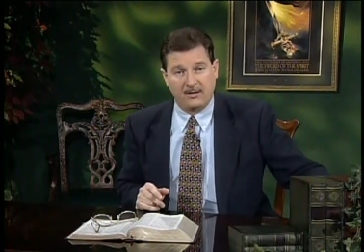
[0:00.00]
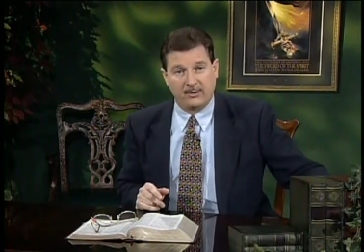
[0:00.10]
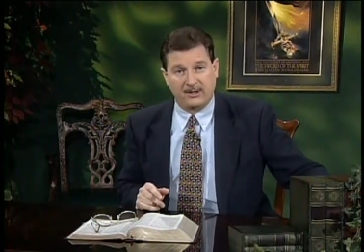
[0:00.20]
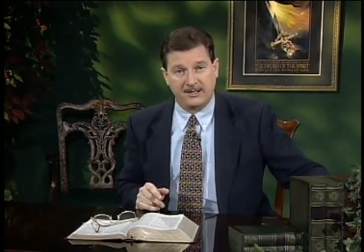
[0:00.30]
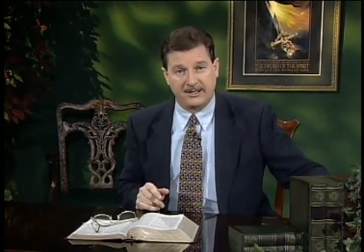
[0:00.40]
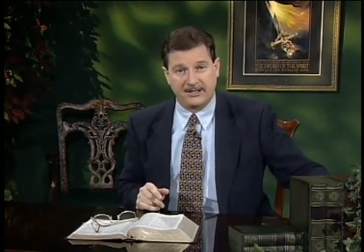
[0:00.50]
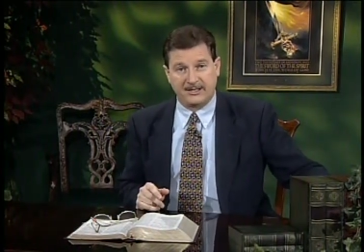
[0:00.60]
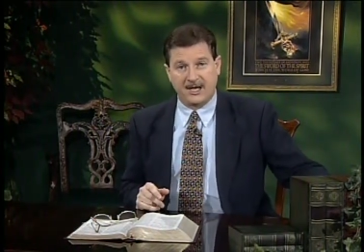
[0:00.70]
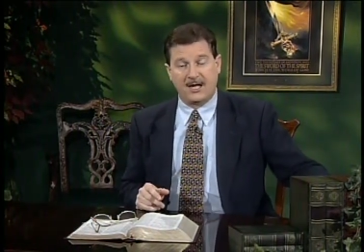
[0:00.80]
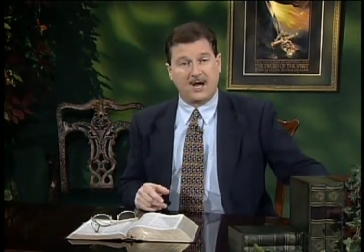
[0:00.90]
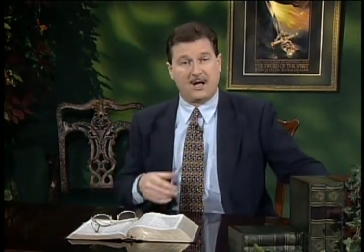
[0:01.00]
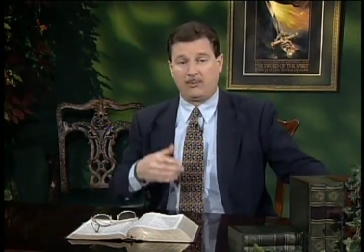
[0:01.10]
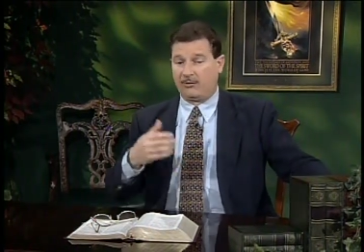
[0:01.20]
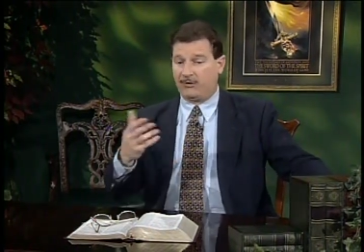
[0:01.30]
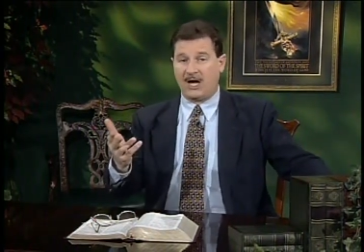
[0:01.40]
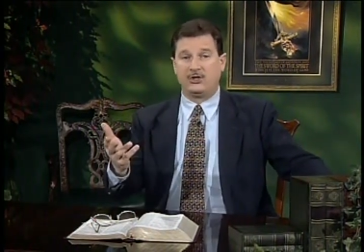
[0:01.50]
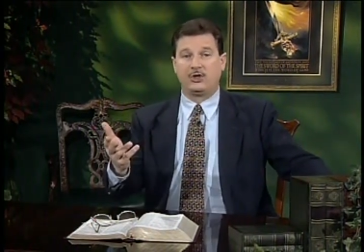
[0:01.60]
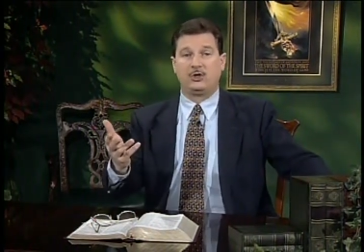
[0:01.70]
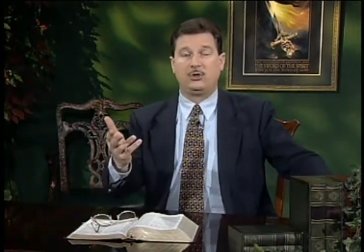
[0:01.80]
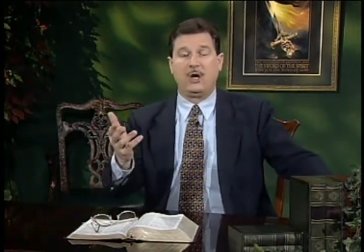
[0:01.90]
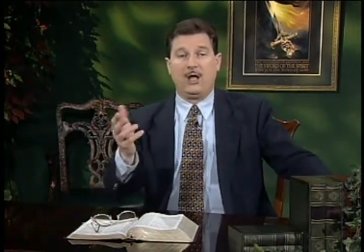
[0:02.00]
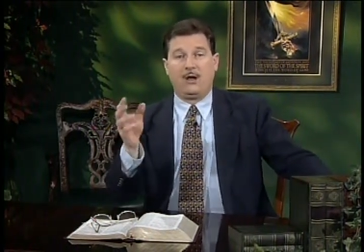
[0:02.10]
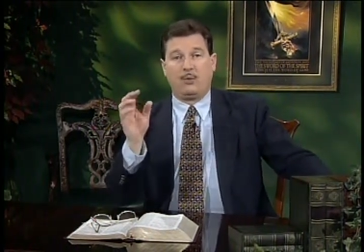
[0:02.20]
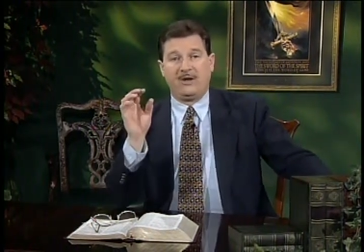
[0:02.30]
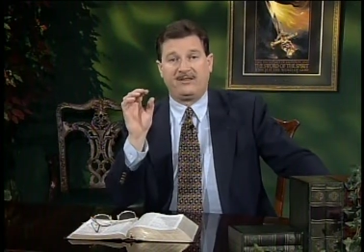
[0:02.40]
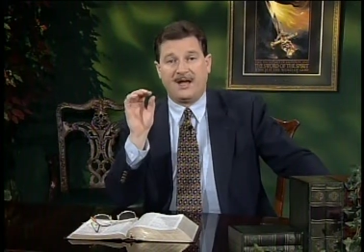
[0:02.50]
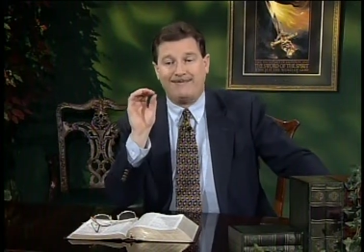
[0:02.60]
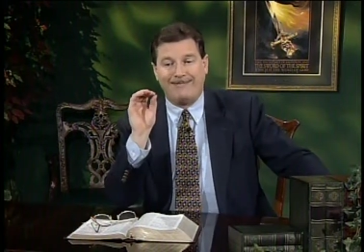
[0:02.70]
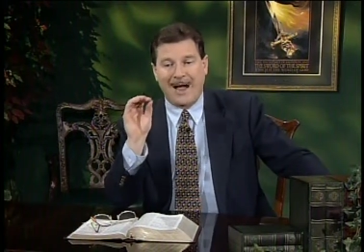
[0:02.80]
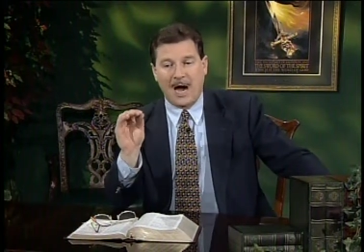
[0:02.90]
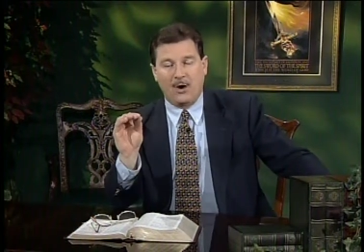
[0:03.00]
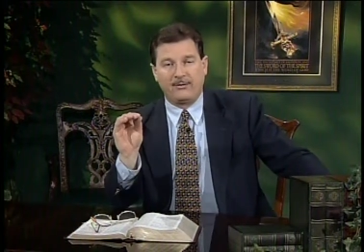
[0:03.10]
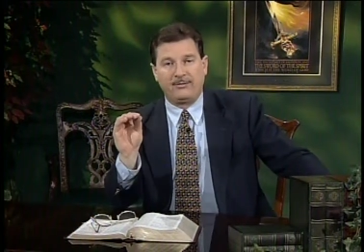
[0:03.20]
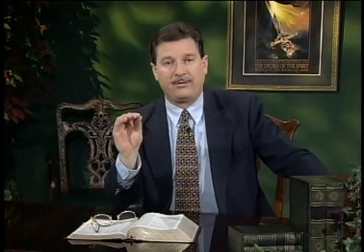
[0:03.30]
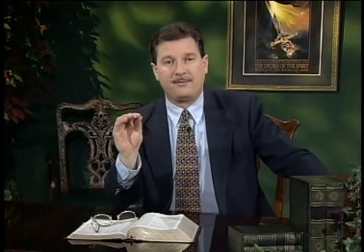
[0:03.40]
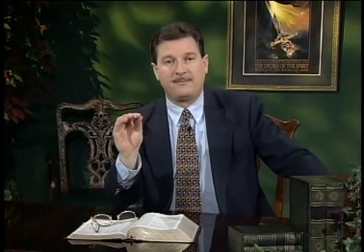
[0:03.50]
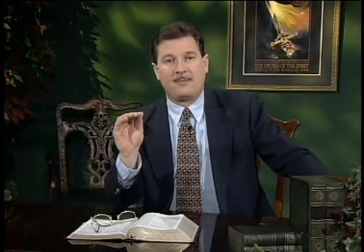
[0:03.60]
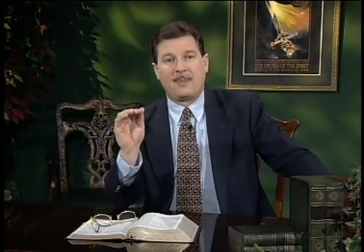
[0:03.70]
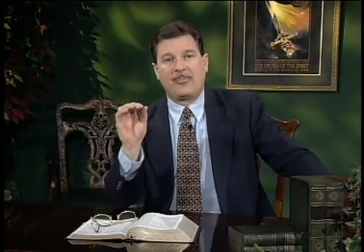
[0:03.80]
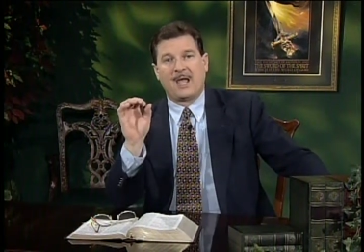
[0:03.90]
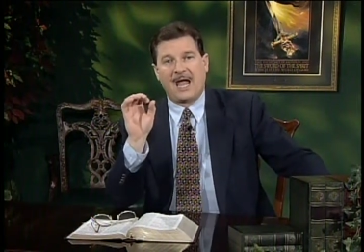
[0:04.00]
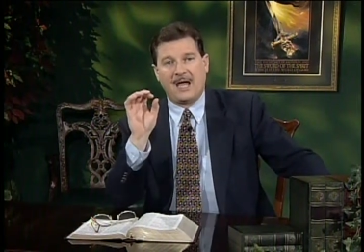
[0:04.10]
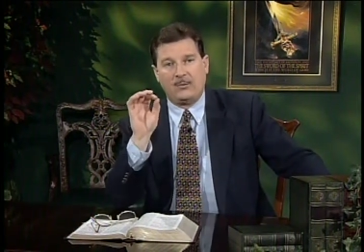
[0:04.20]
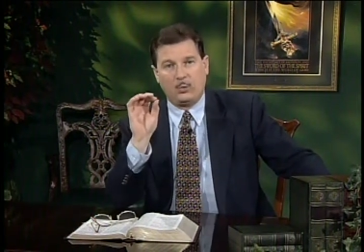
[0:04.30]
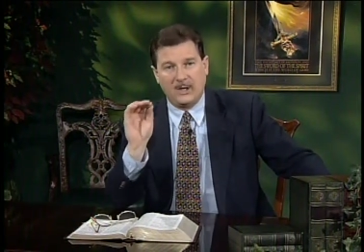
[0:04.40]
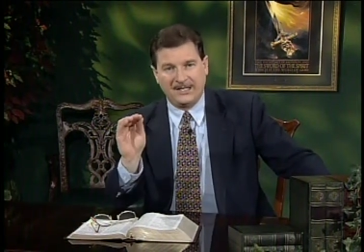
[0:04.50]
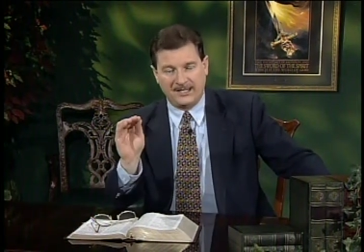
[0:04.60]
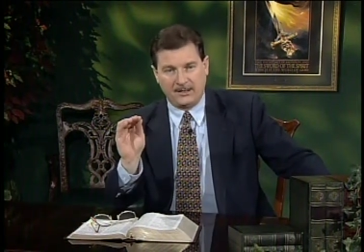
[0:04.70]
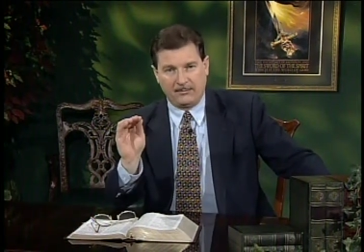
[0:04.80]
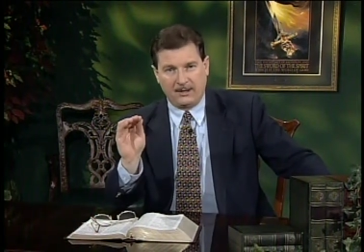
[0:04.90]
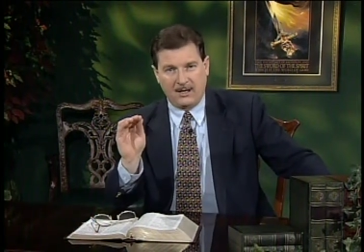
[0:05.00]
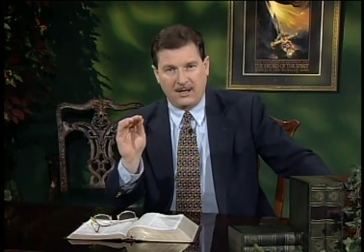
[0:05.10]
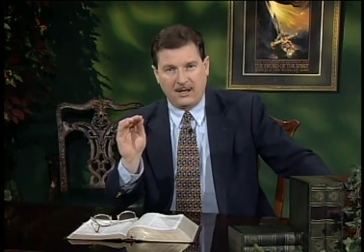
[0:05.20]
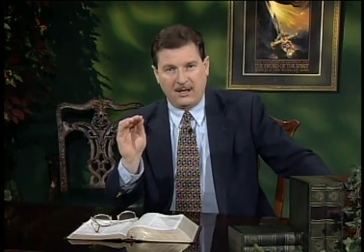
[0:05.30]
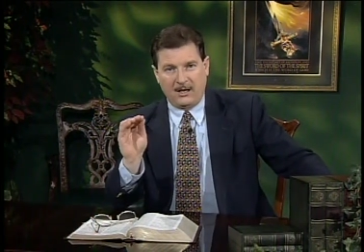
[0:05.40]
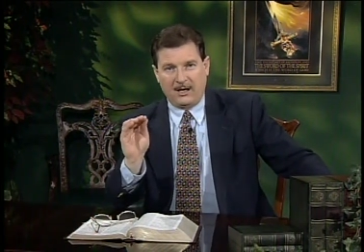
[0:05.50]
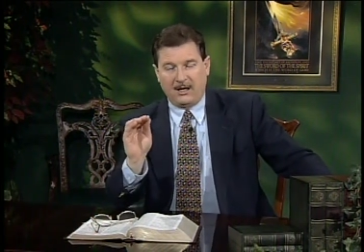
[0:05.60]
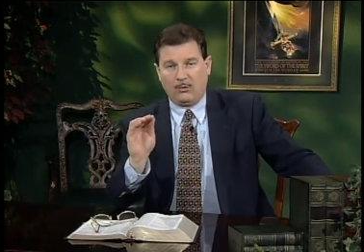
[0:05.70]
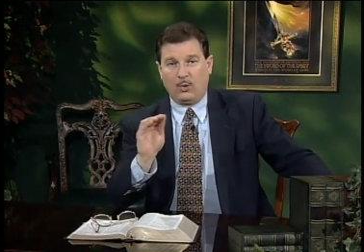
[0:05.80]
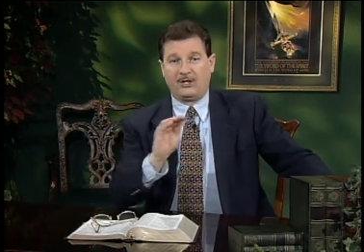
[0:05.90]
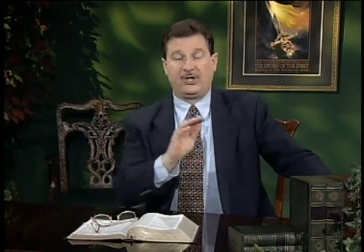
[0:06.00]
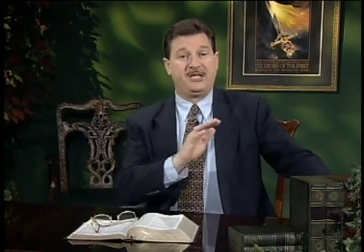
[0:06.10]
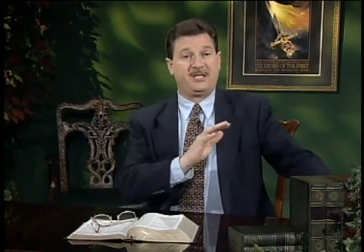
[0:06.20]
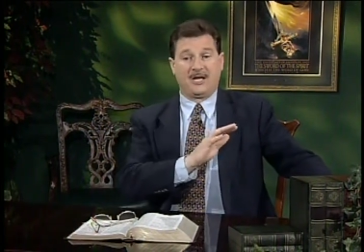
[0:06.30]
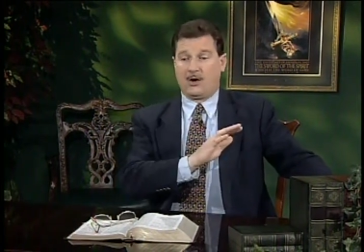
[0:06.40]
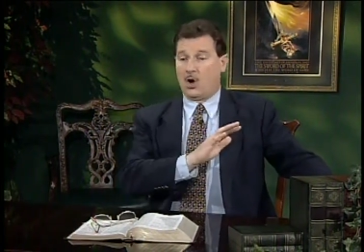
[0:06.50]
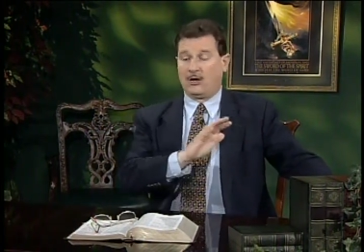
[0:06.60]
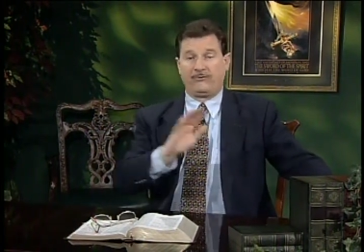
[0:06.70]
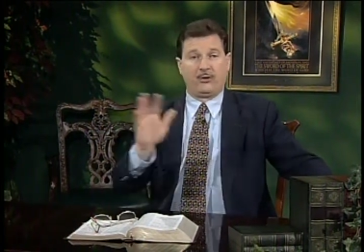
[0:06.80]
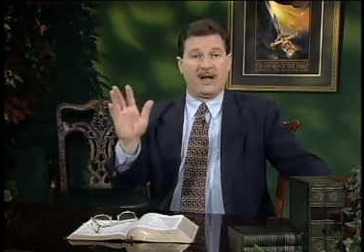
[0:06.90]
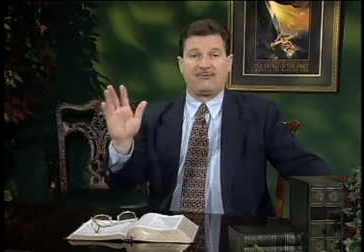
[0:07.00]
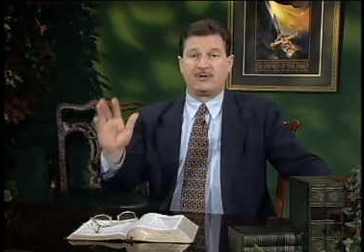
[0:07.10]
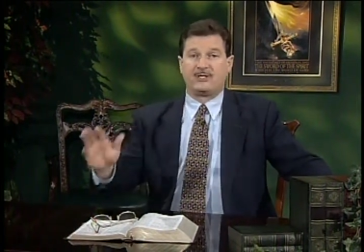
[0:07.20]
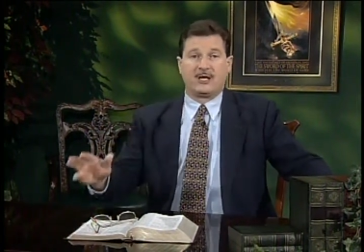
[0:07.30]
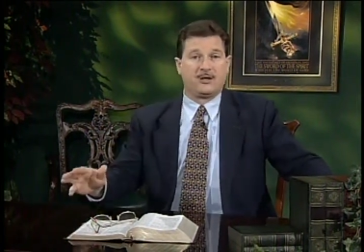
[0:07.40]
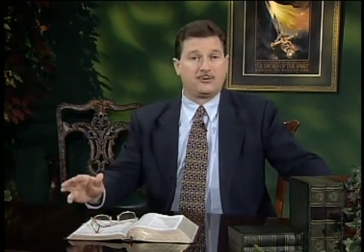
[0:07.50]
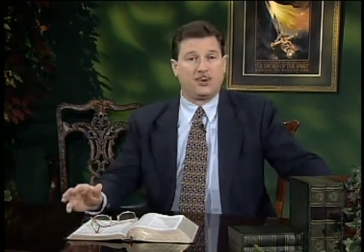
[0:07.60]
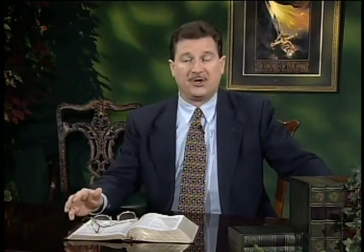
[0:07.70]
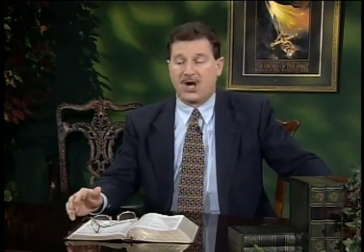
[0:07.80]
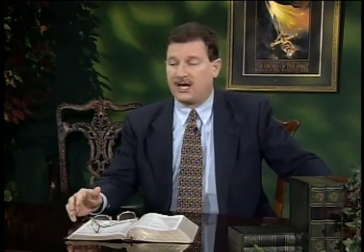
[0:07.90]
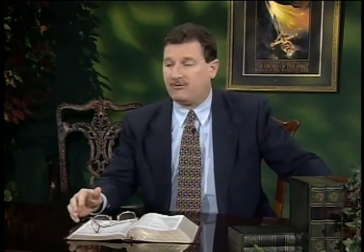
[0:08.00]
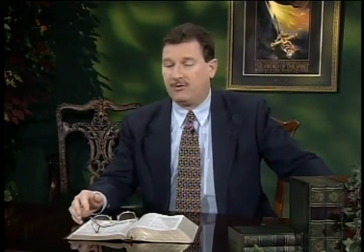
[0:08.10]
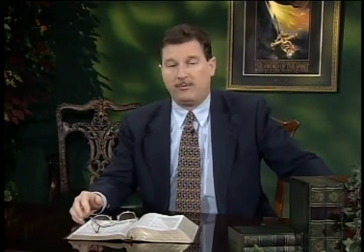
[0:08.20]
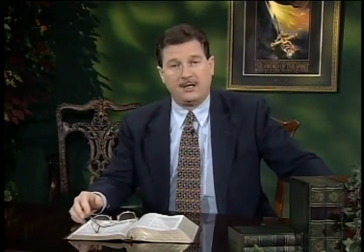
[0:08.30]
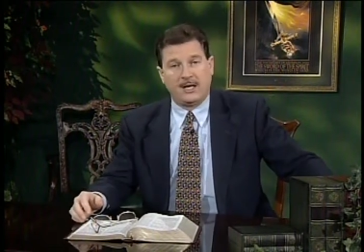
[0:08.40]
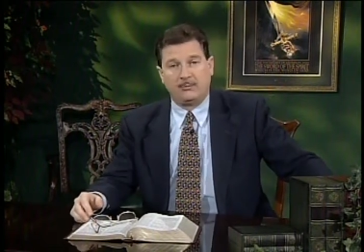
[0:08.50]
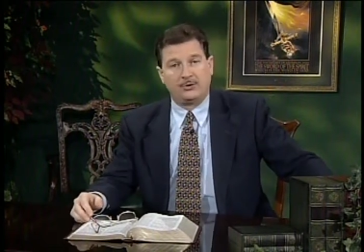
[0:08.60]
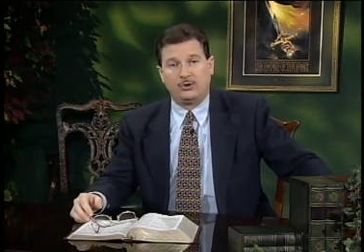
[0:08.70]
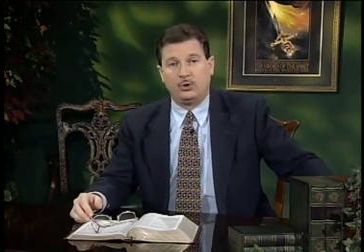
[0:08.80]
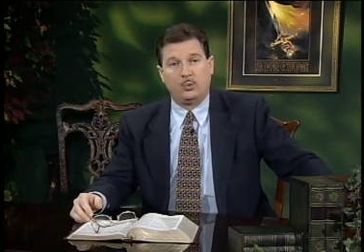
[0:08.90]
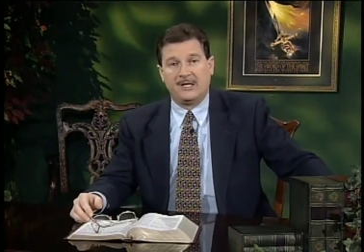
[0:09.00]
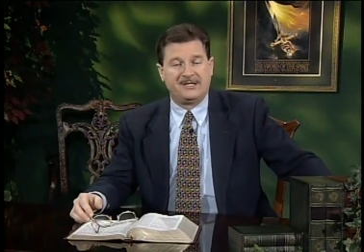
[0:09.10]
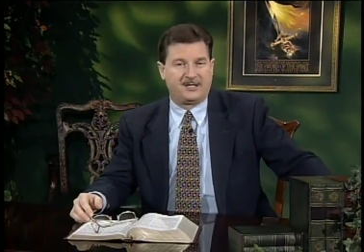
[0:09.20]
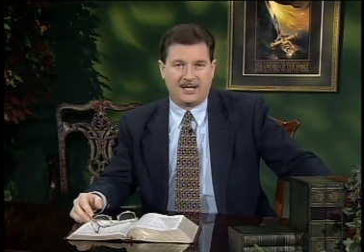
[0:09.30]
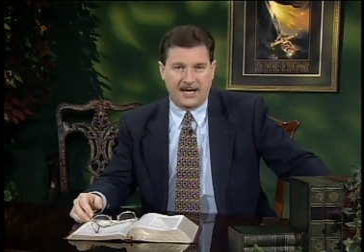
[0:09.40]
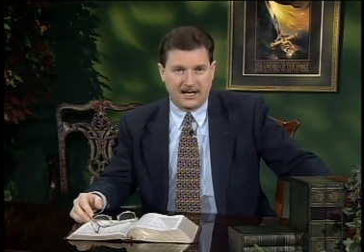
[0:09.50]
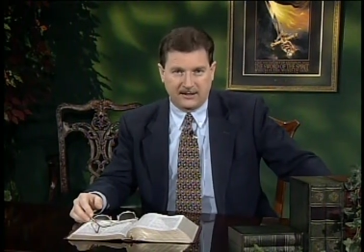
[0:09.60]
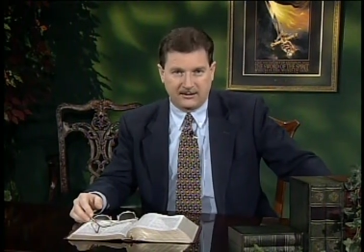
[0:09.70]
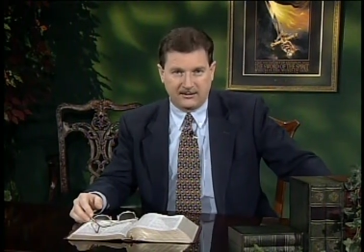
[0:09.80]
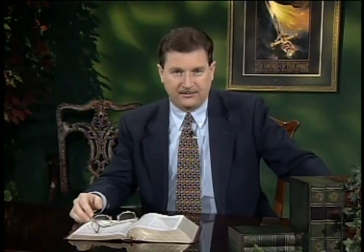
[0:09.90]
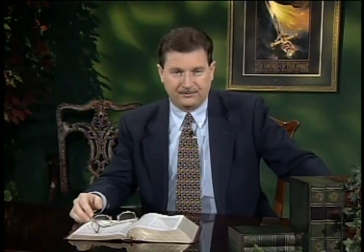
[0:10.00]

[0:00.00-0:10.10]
Because he said, I'll provide you with a mouth and wisdom, which he said all of your adversaries will not even be able to withstand.